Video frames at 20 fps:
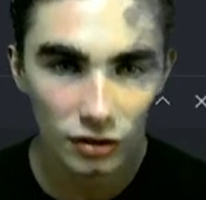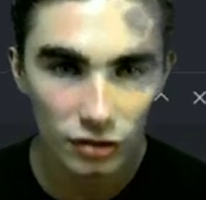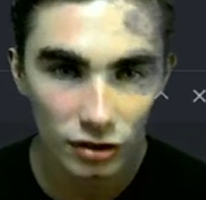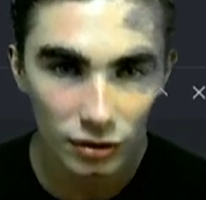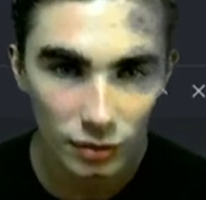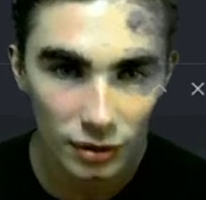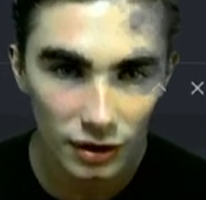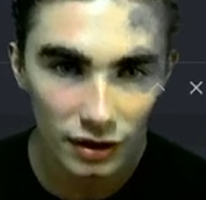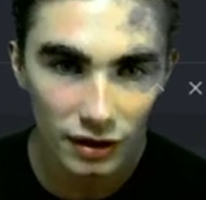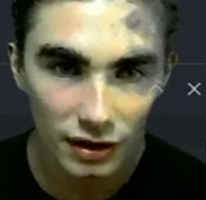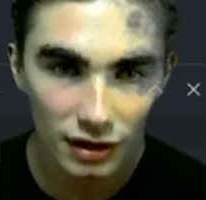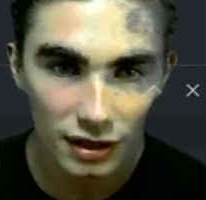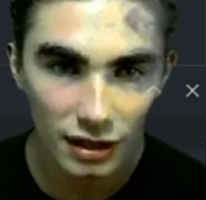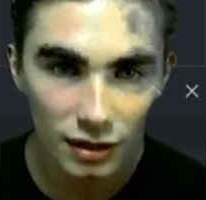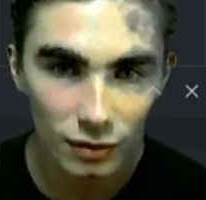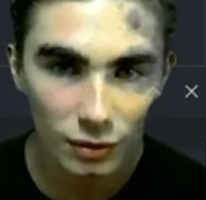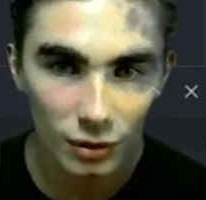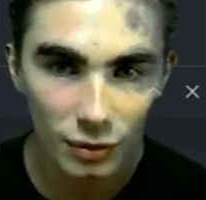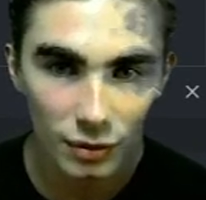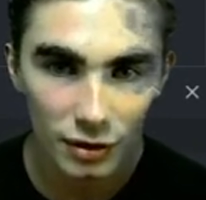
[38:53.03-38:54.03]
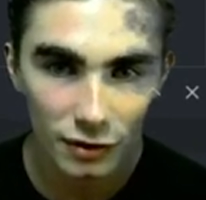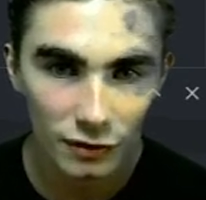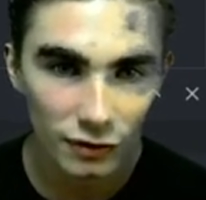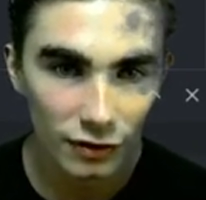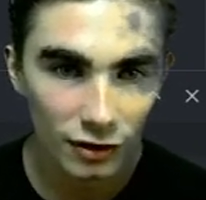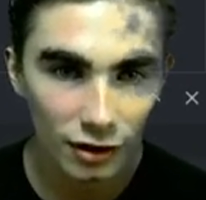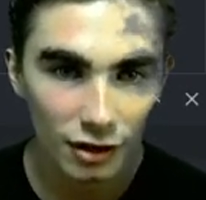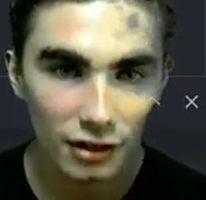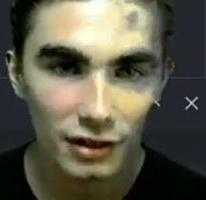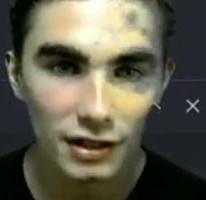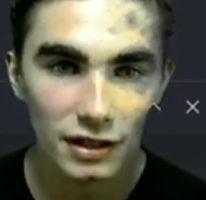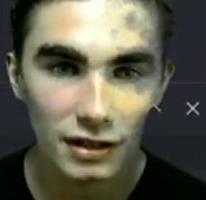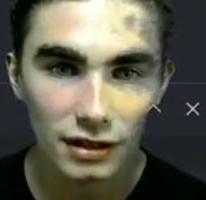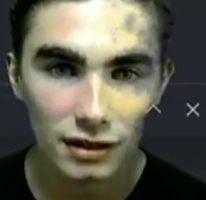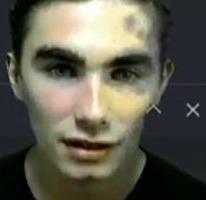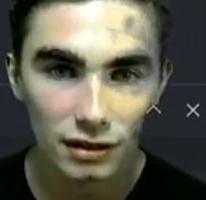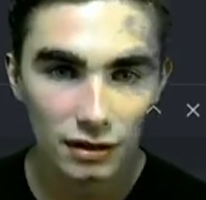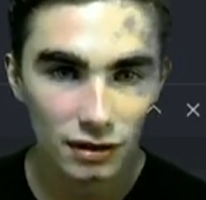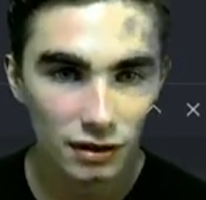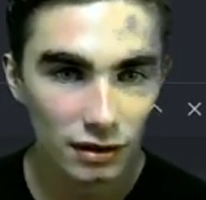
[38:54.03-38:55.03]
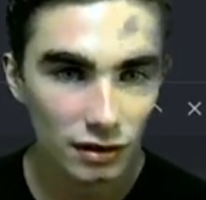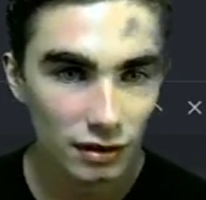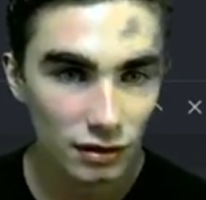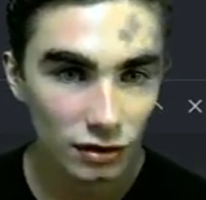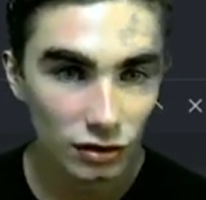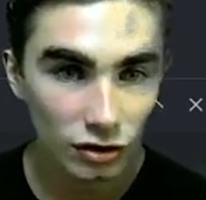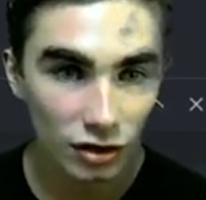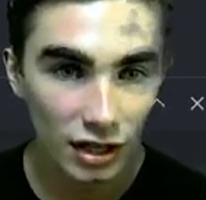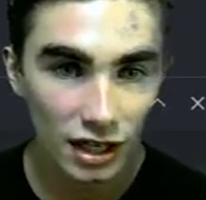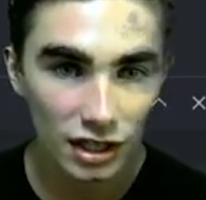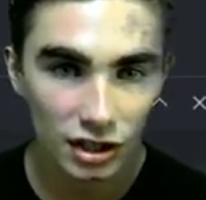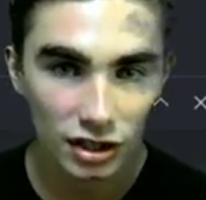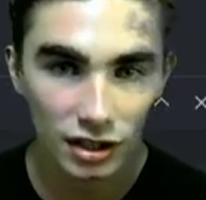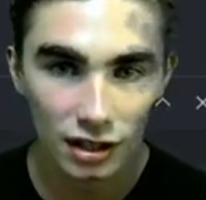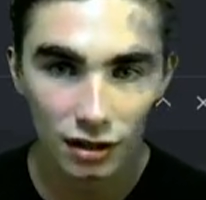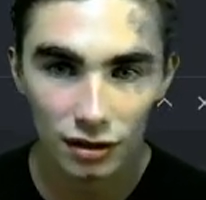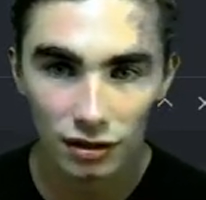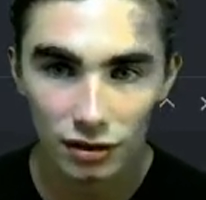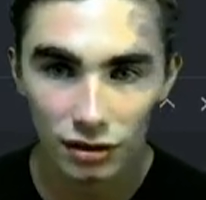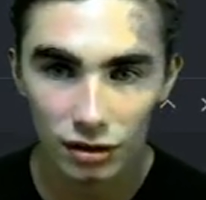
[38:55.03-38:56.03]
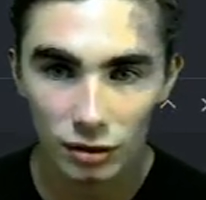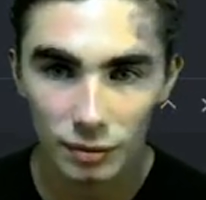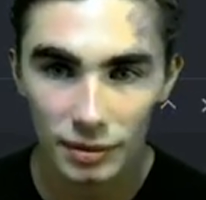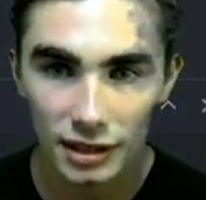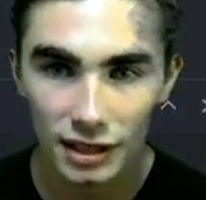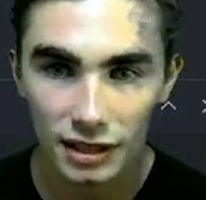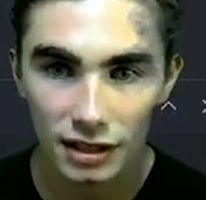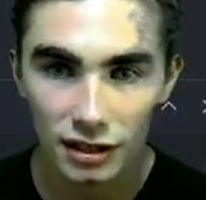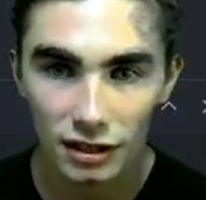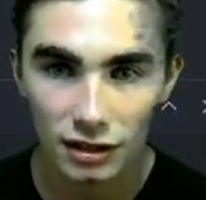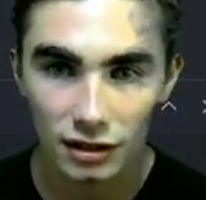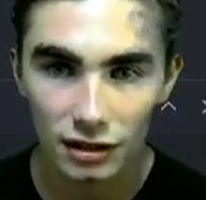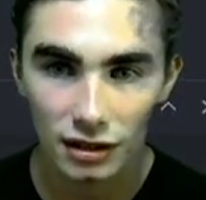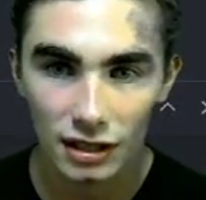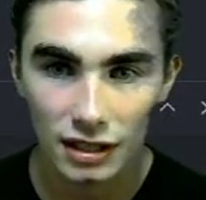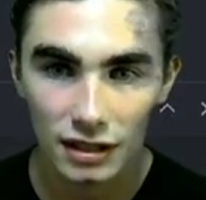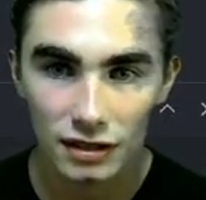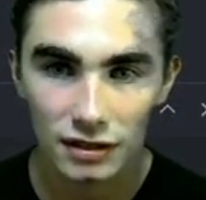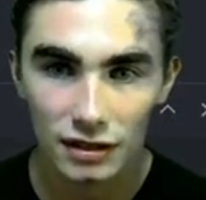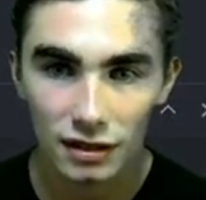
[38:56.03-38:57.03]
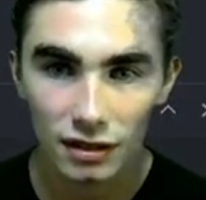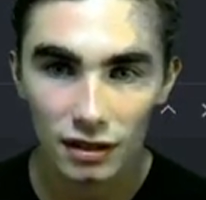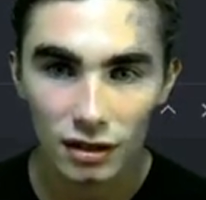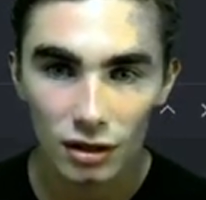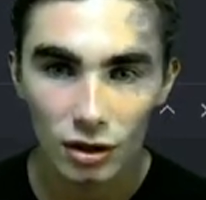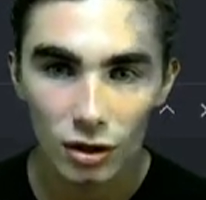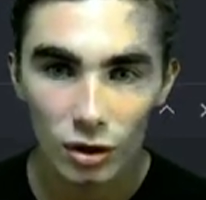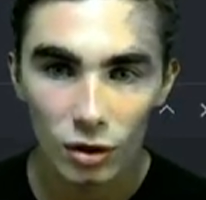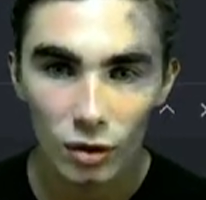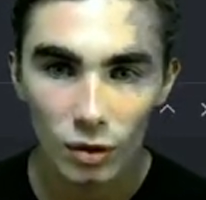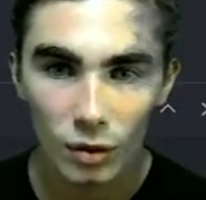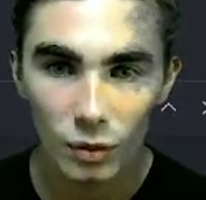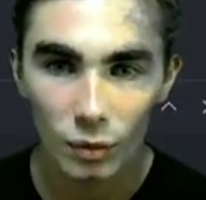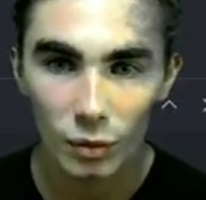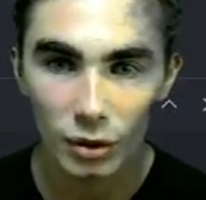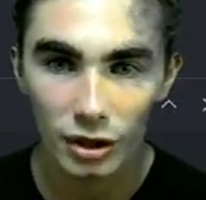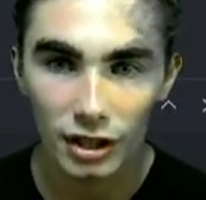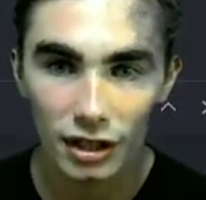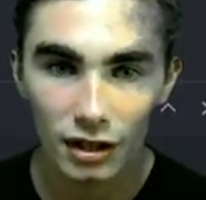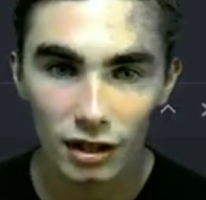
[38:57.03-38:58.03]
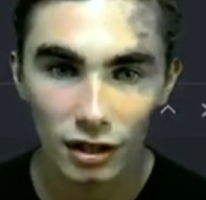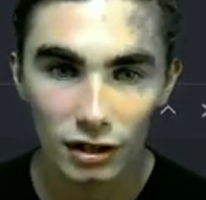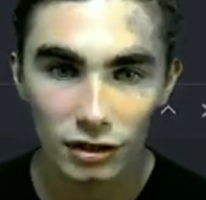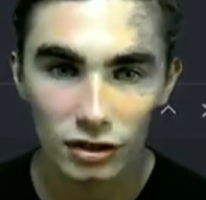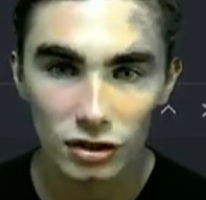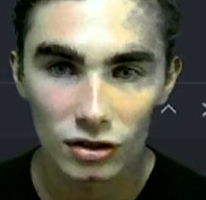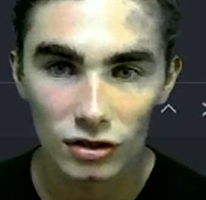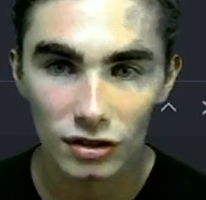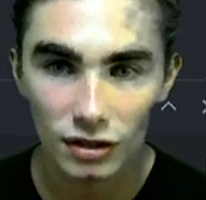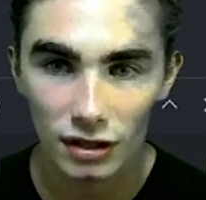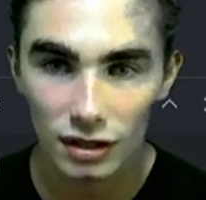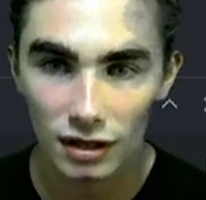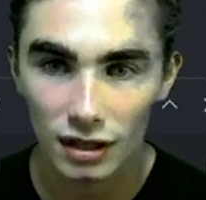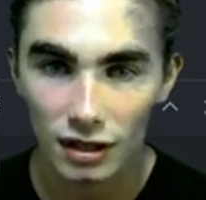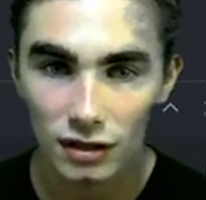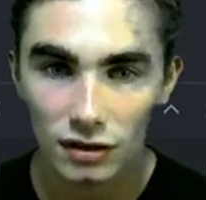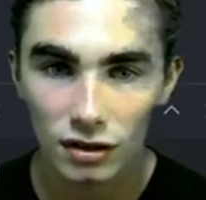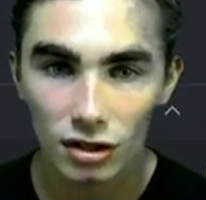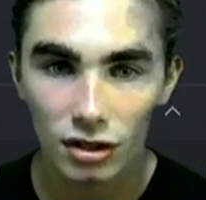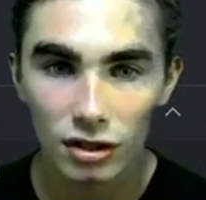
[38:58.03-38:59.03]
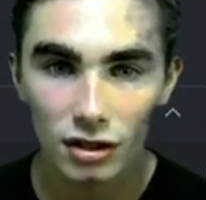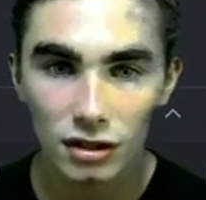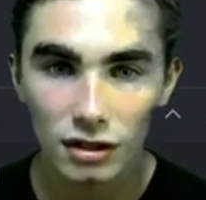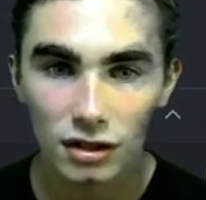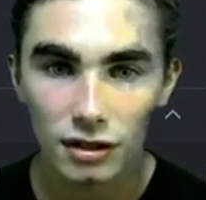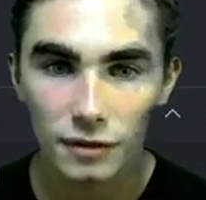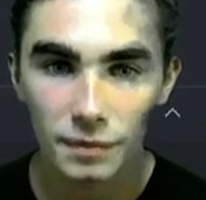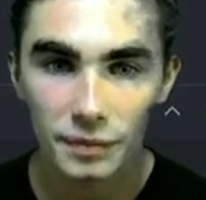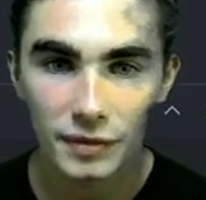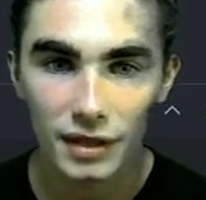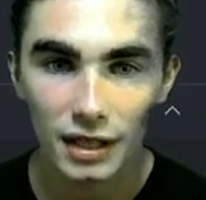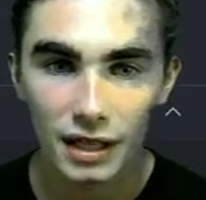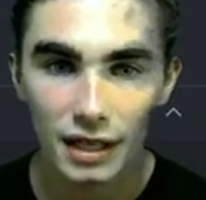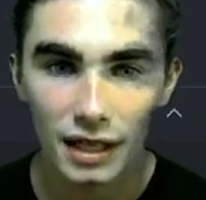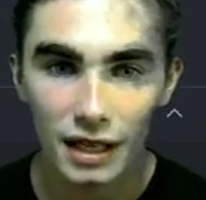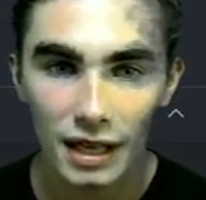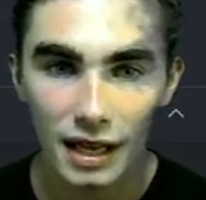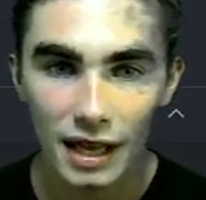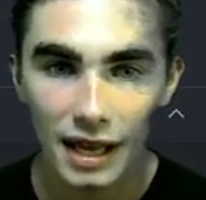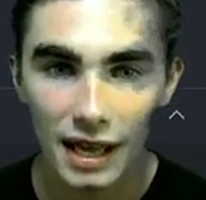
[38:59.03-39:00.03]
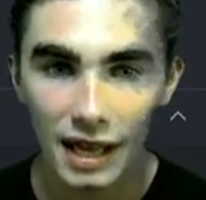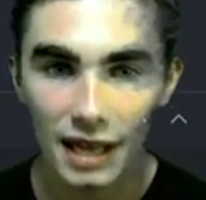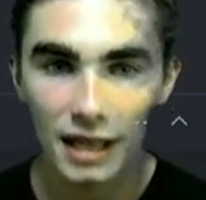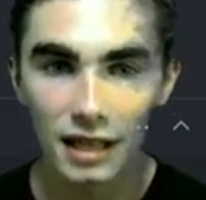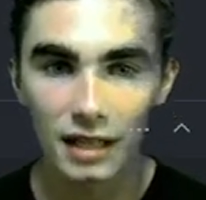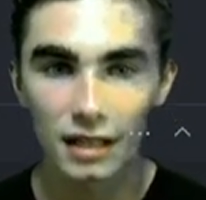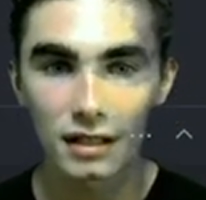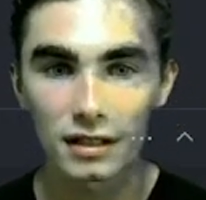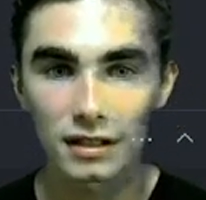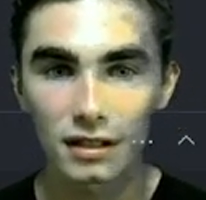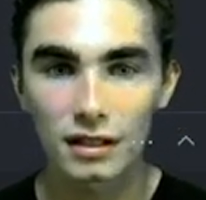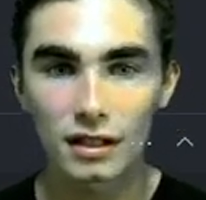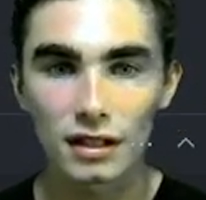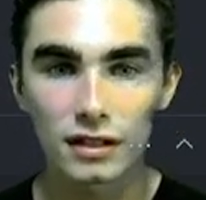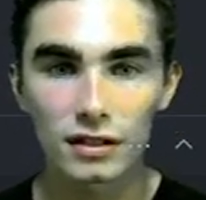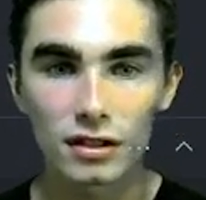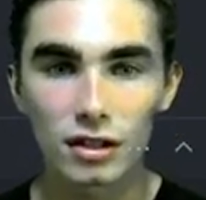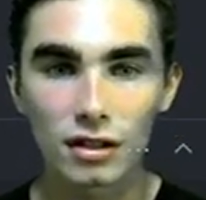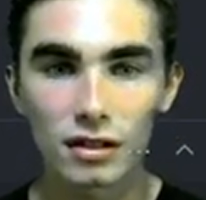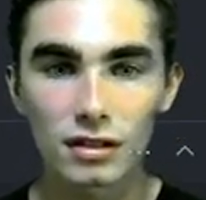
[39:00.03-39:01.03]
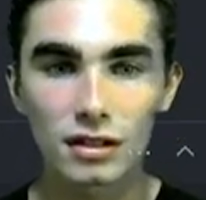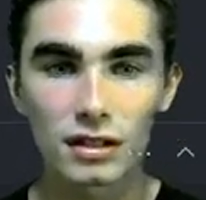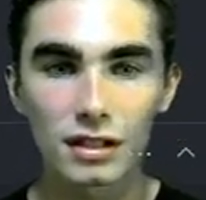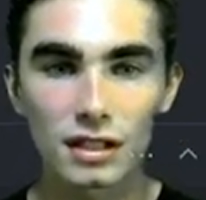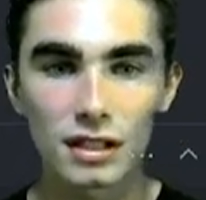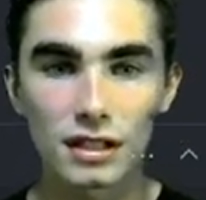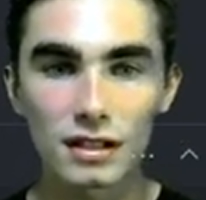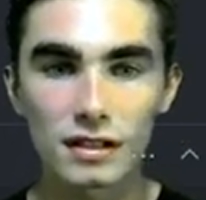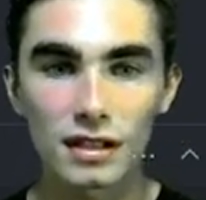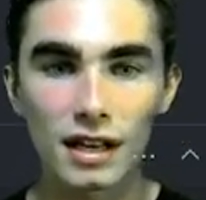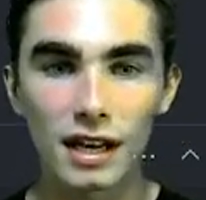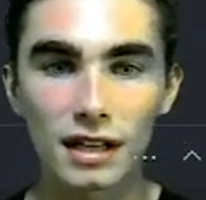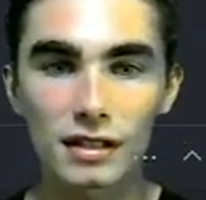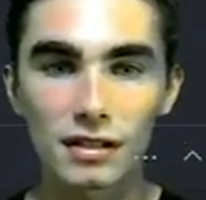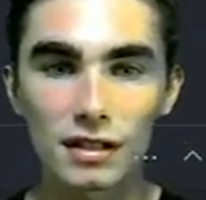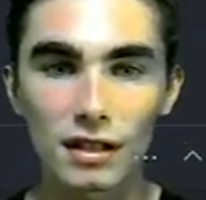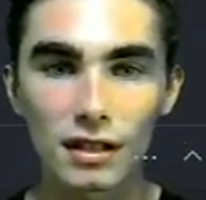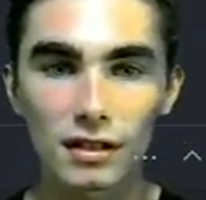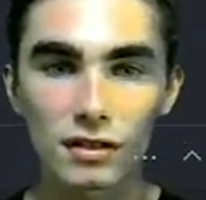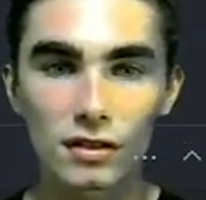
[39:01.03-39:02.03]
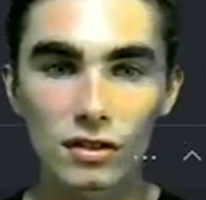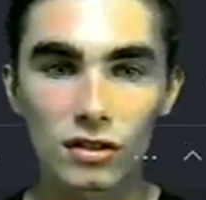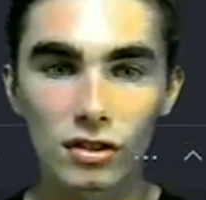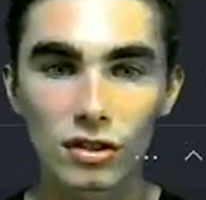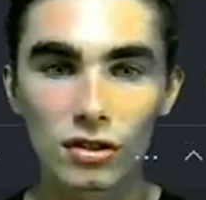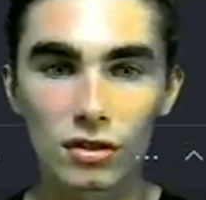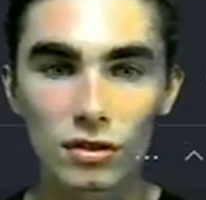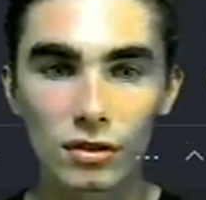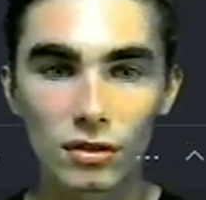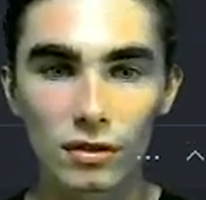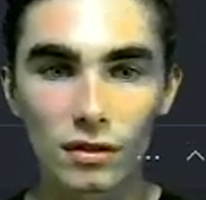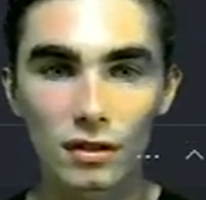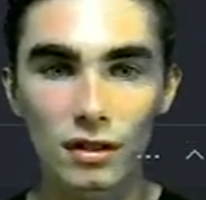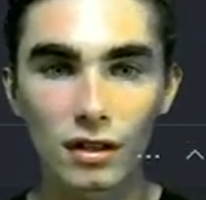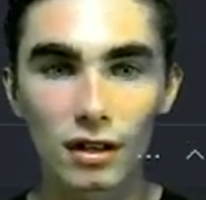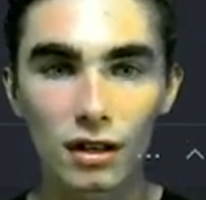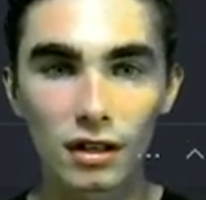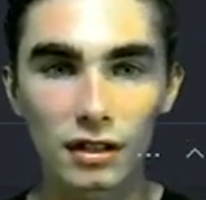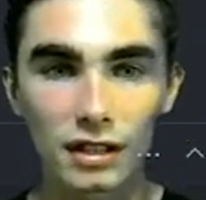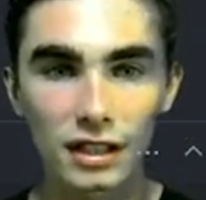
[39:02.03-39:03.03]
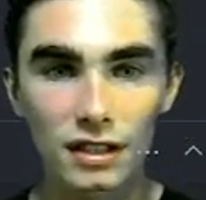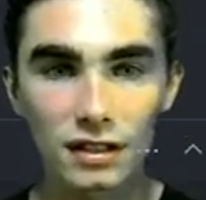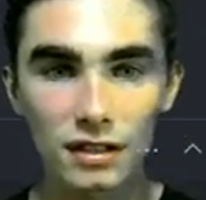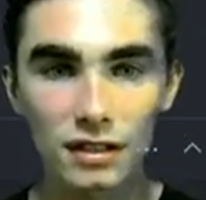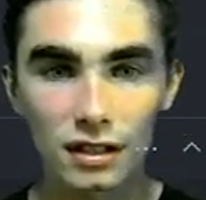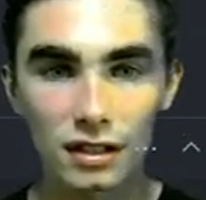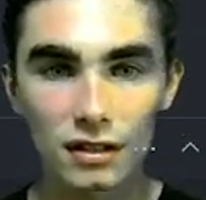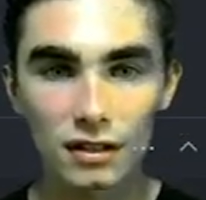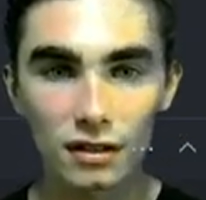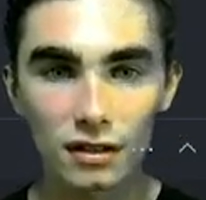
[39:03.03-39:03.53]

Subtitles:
within what we've already scratched out a little bit here is we are using this hook. And this hook needs access to our instance of